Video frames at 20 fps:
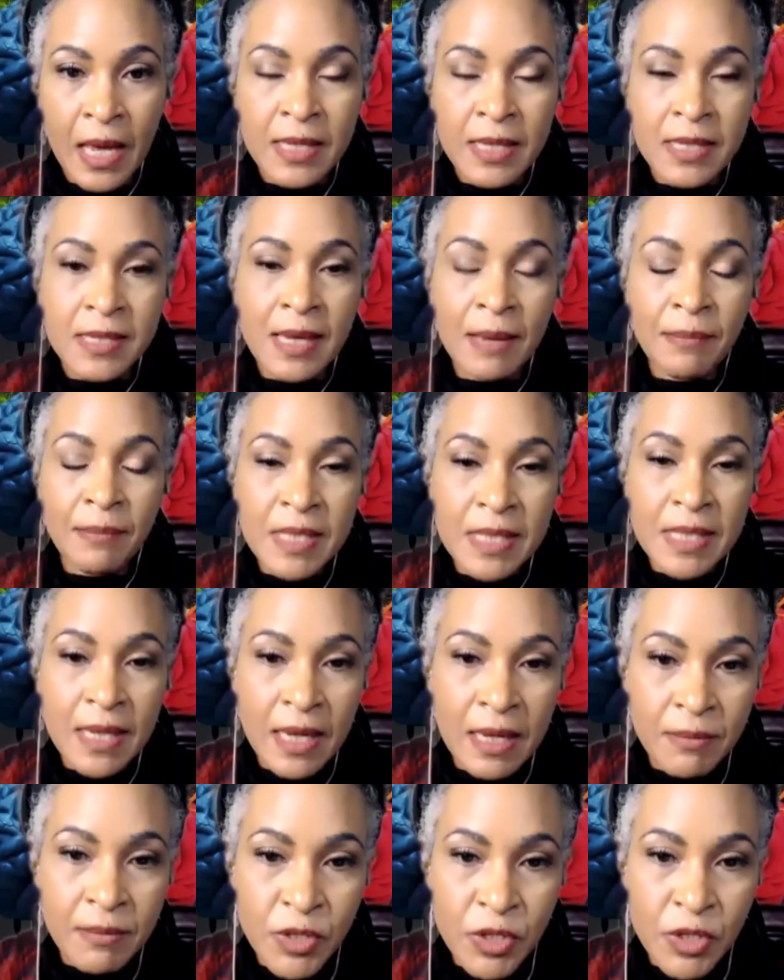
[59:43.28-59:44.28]

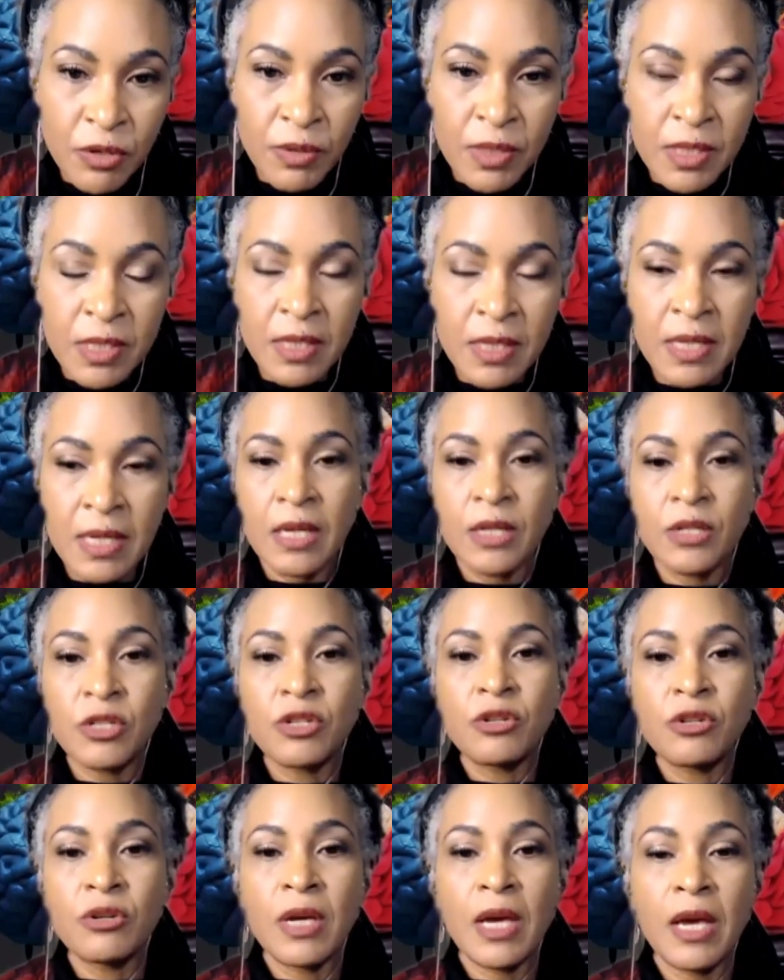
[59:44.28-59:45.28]
Sometimes you would need
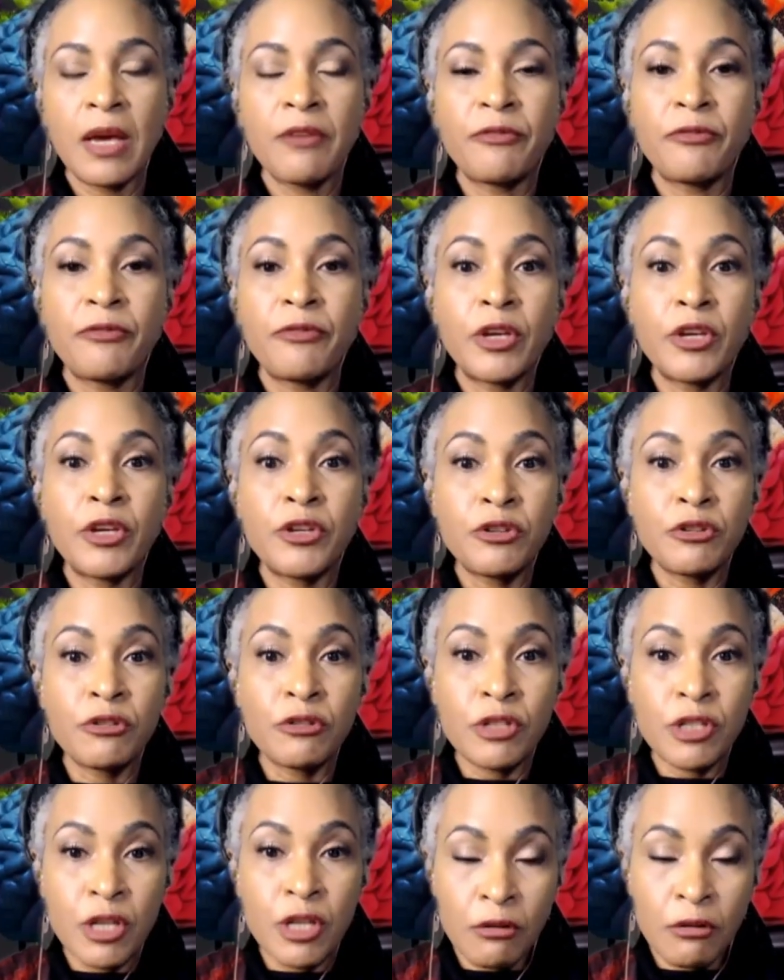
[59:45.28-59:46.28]
to, if
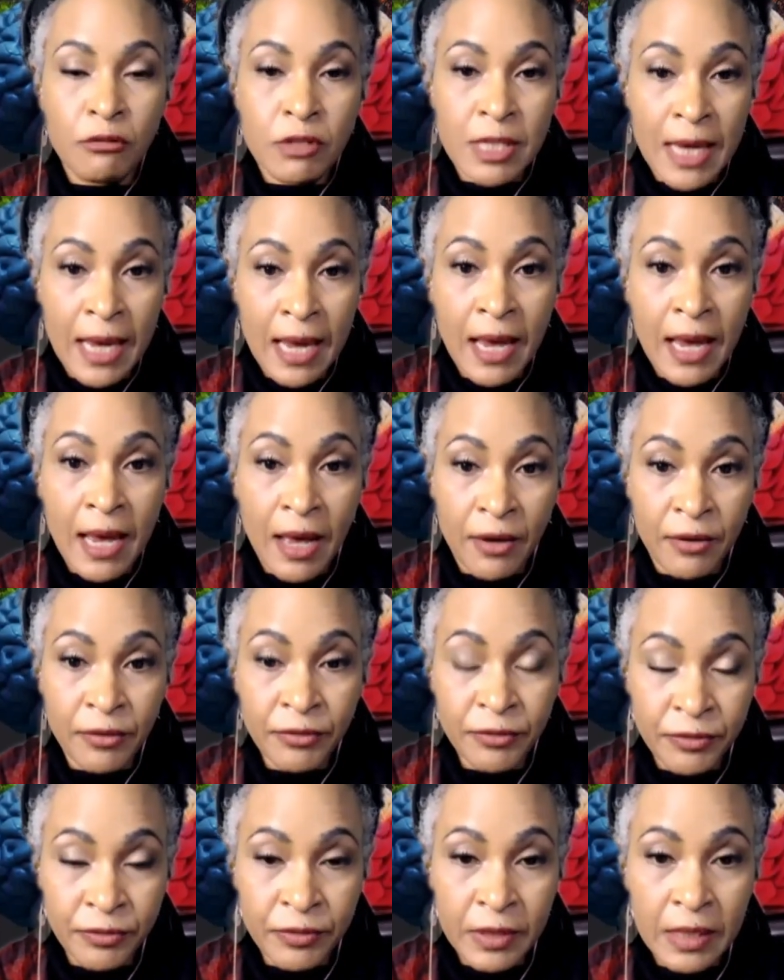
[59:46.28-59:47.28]
you don't have
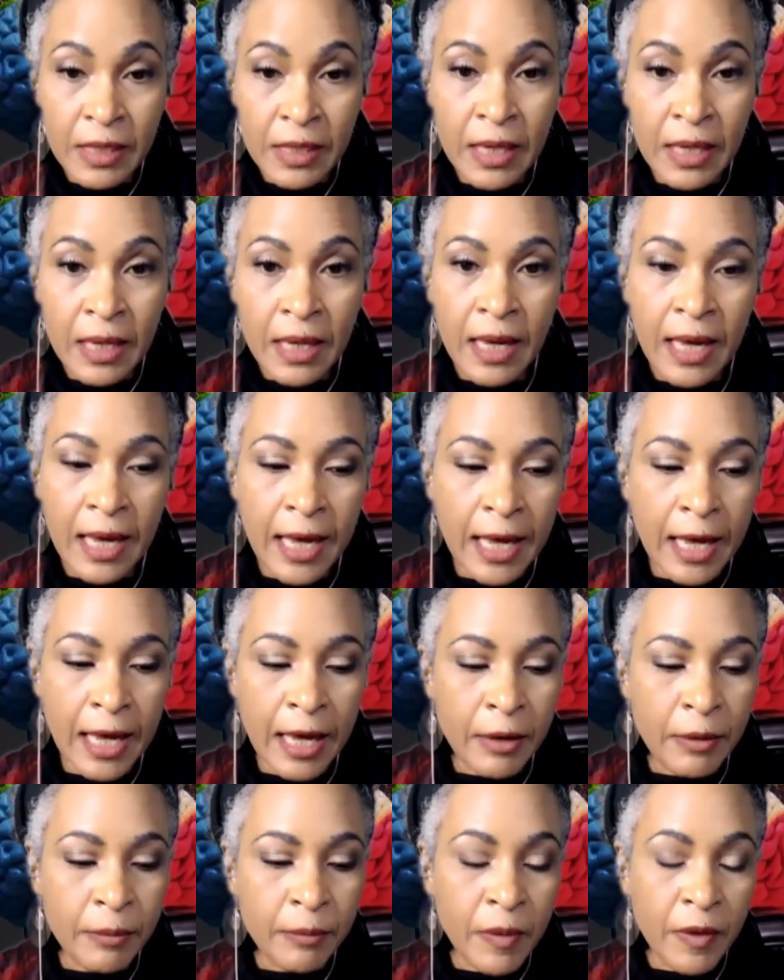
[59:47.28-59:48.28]

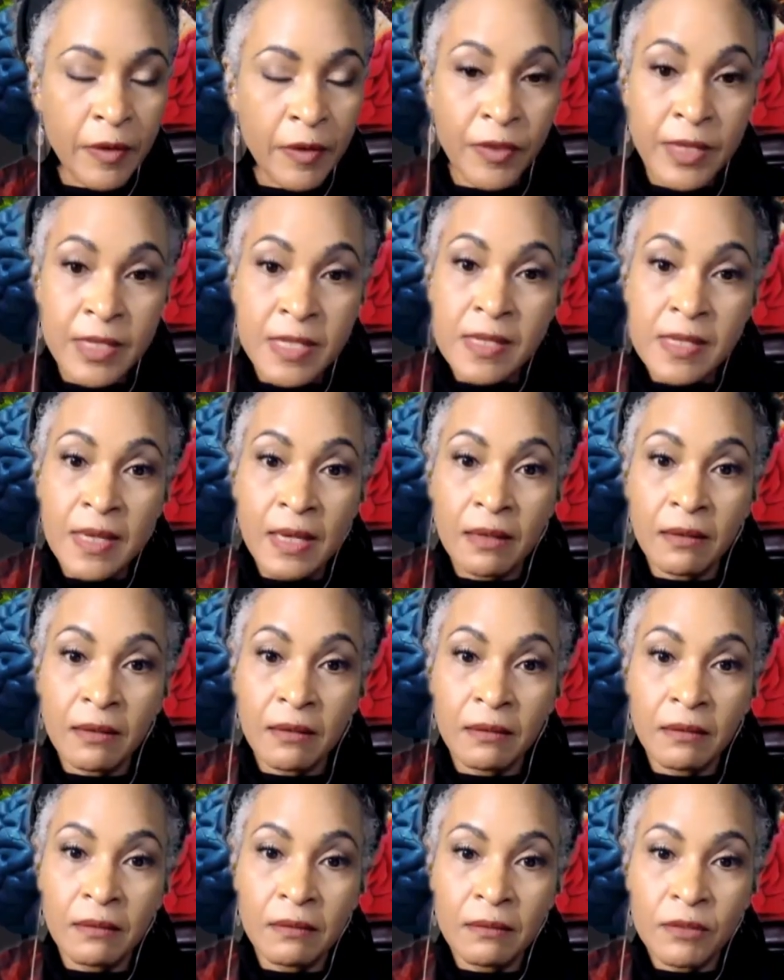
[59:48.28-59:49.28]
the
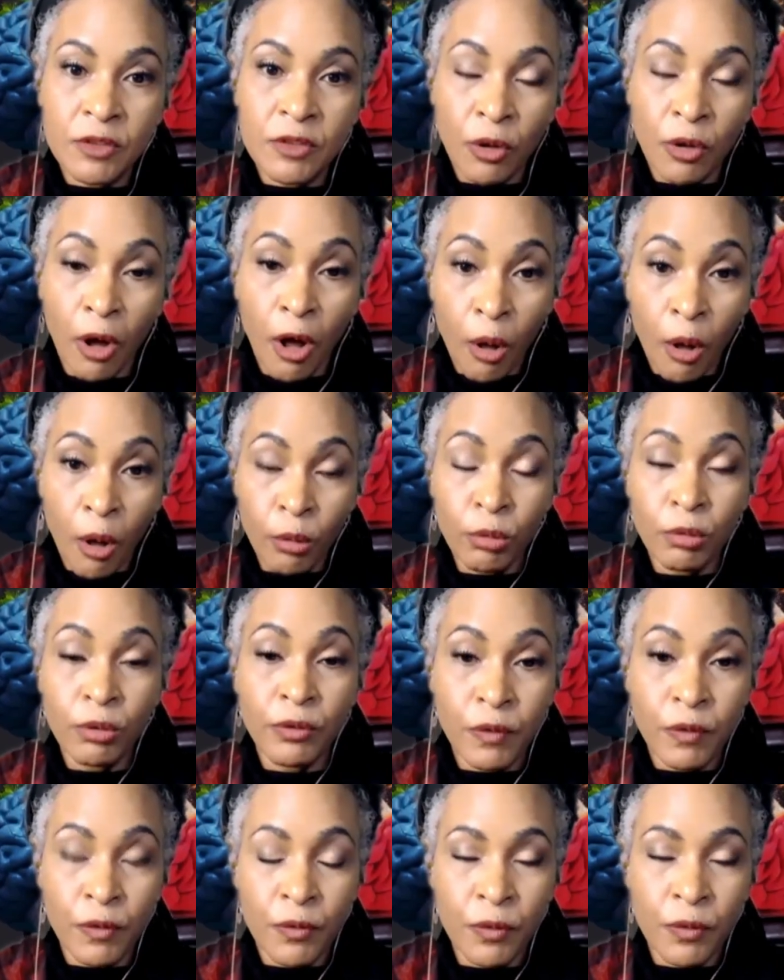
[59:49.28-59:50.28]
skill to
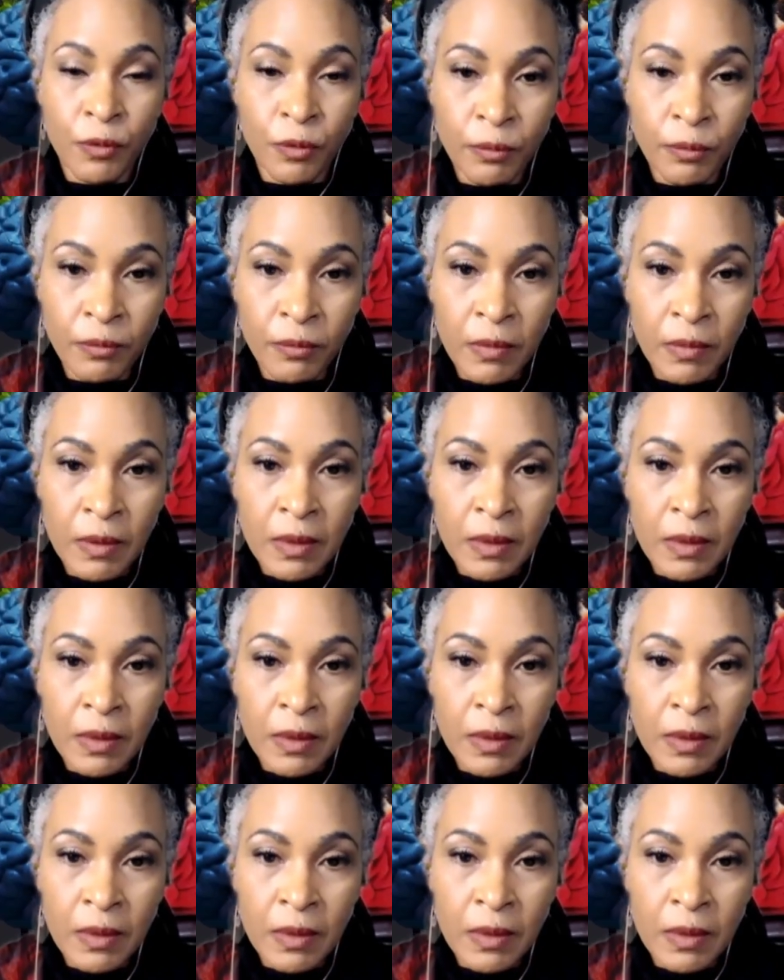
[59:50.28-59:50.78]
hold the room,